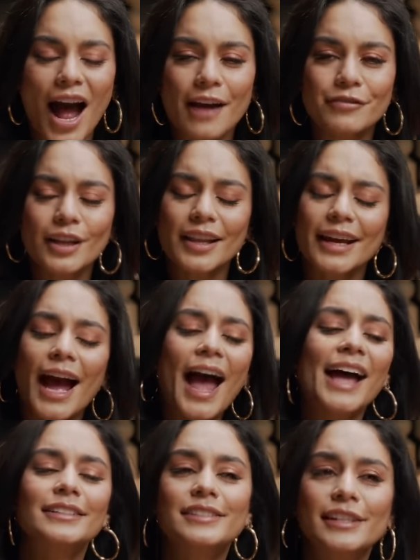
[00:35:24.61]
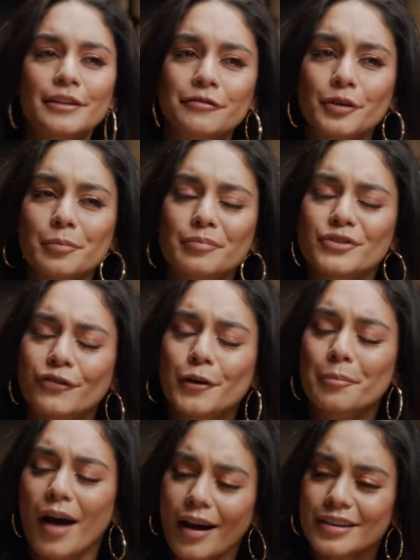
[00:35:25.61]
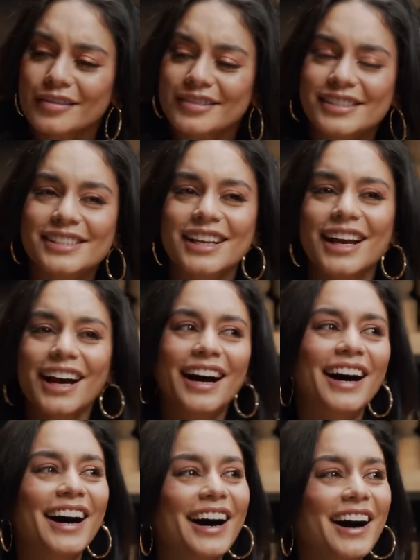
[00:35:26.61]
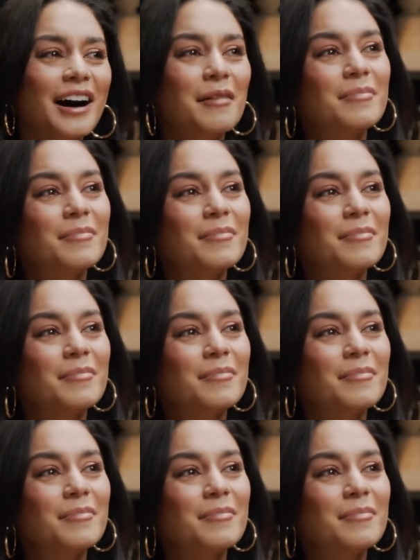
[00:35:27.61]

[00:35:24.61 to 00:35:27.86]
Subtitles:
I felt like I had tea for months.